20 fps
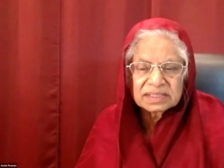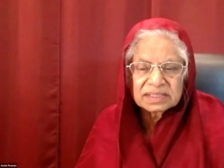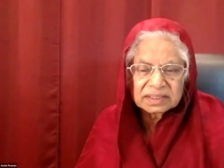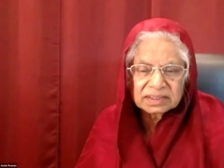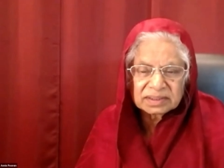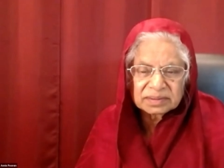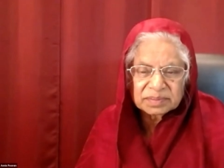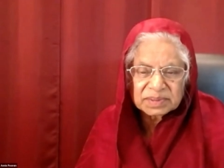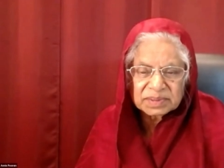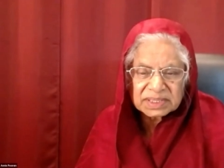
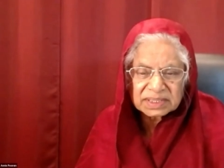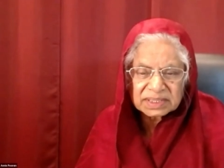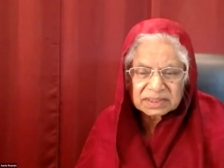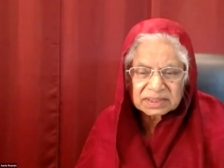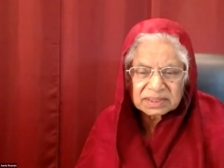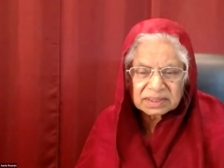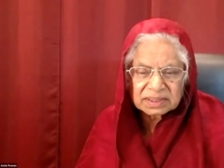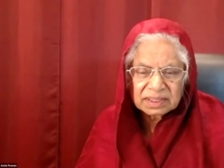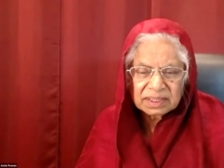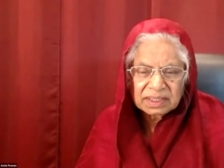
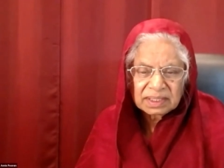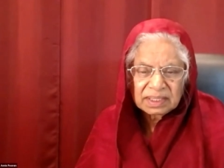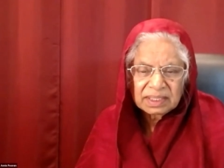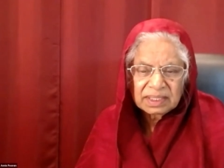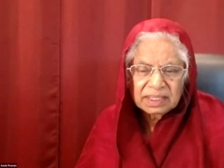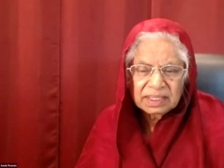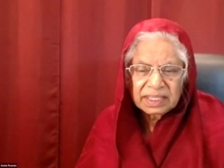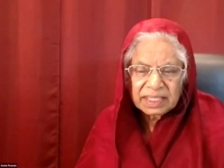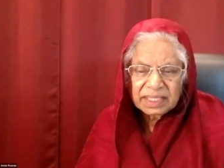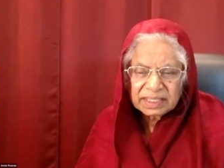circumstance,
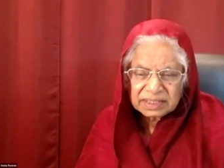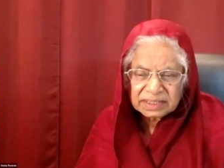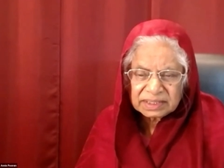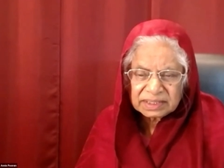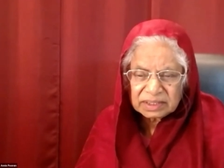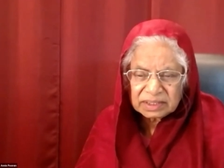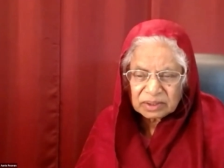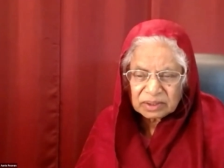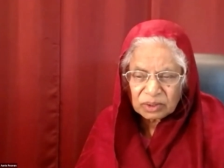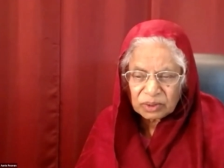
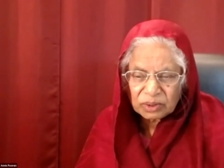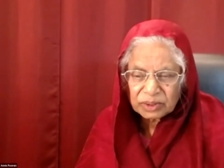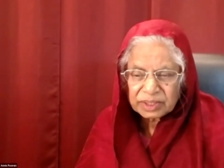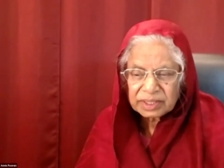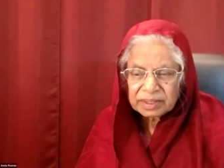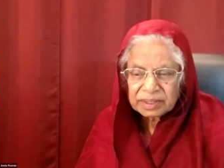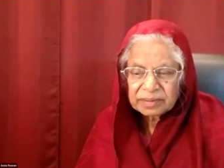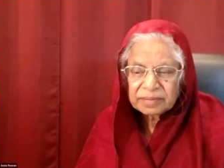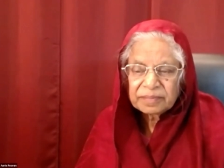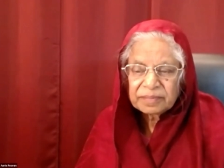anything,
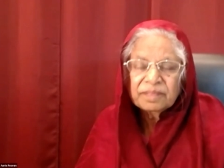Lord.